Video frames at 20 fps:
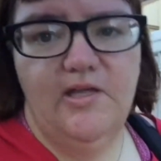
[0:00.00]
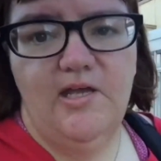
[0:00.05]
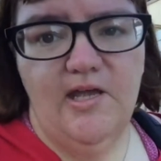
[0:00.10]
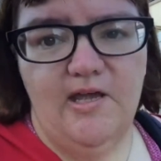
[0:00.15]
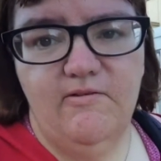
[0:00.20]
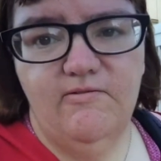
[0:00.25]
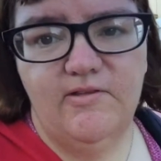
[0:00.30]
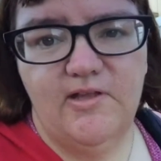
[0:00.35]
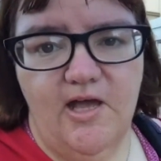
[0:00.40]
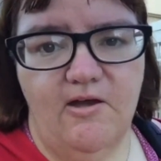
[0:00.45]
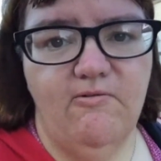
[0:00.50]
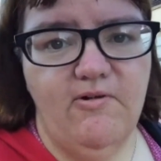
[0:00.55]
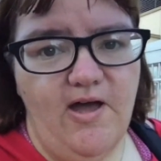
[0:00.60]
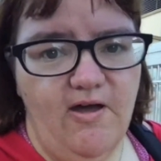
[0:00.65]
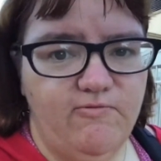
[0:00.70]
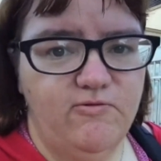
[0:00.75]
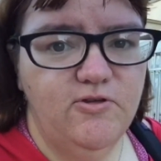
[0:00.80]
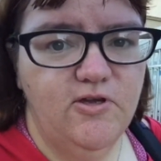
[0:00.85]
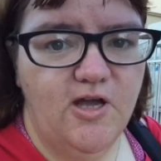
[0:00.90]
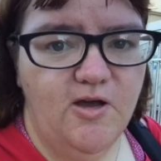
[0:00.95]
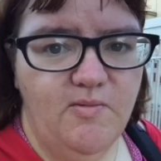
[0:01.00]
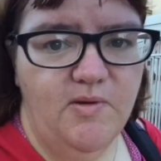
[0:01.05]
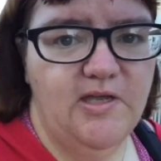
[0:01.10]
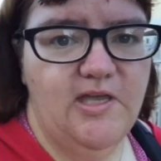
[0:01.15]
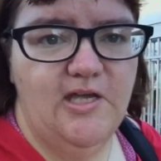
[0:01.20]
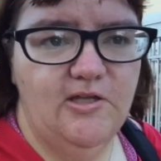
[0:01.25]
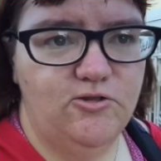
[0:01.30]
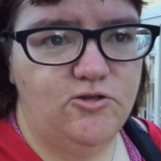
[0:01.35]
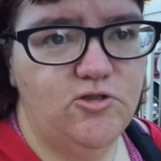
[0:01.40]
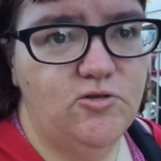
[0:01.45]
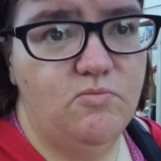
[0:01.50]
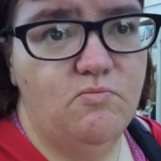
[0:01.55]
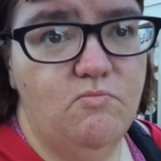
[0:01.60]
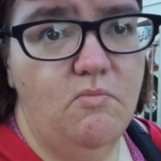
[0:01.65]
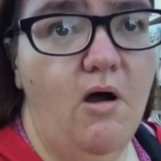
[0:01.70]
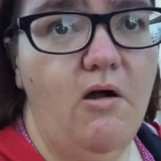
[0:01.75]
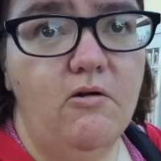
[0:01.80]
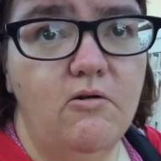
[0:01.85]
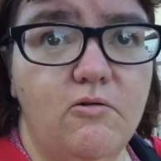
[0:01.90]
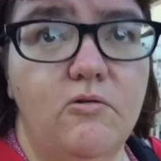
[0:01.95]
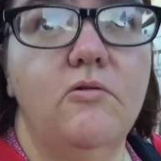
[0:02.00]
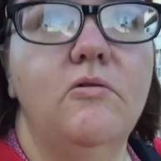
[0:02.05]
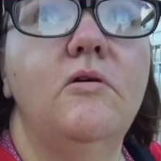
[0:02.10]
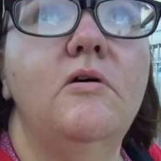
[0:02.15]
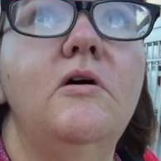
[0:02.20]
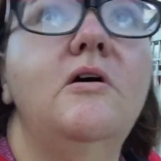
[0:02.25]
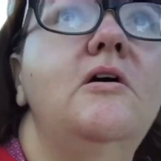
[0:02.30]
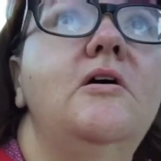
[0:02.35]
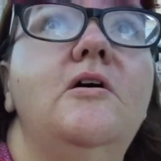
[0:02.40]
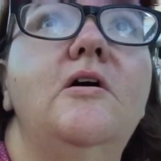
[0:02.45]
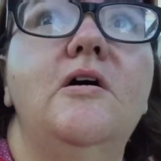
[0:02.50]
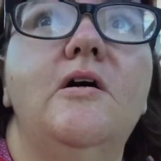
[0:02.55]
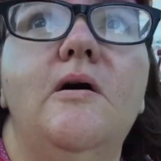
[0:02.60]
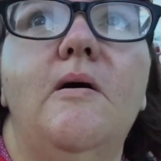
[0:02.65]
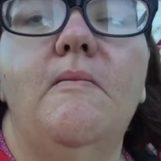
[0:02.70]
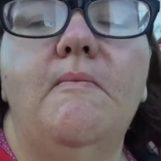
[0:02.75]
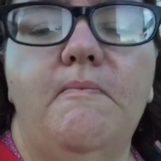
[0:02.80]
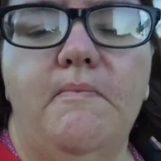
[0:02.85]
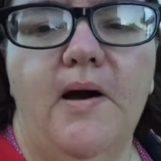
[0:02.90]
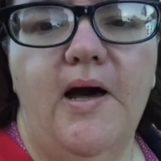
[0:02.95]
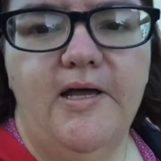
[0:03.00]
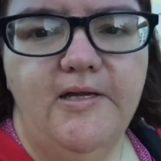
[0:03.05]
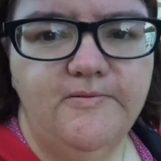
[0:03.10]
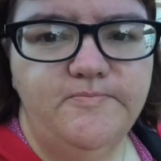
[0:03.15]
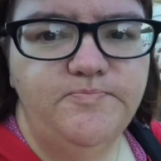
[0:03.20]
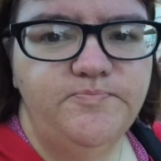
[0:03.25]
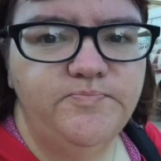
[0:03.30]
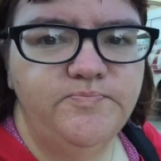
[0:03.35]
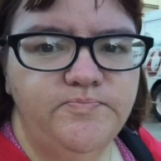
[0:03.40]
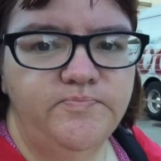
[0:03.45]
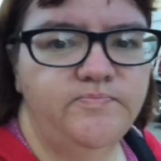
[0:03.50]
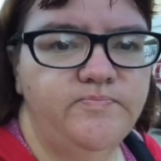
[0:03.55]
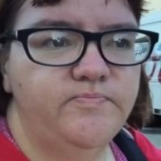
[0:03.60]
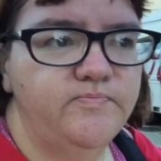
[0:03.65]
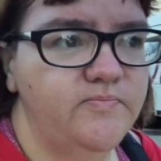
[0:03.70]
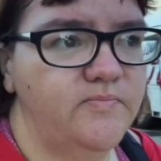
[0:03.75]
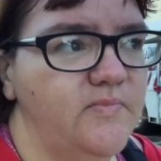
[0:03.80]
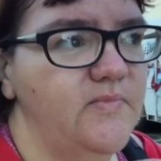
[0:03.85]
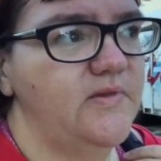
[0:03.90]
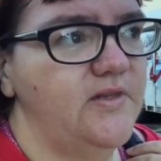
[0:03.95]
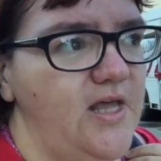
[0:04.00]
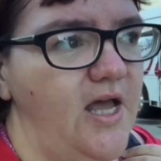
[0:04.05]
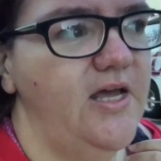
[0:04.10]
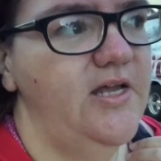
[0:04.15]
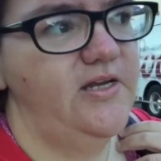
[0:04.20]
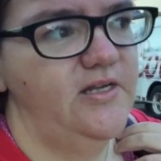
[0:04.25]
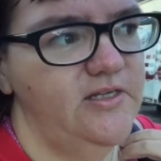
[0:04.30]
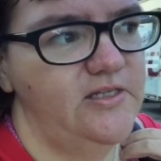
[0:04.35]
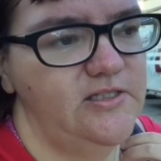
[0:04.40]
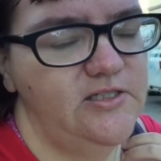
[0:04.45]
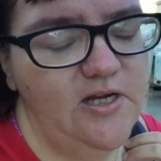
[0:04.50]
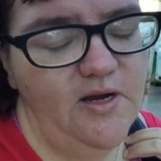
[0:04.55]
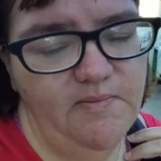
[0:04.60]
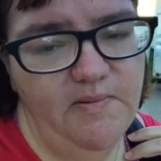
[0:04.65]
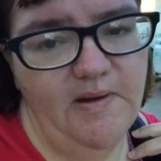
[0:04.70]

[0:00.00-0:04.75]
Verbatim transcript: day. If not, we have to come again tomorrow. But that is our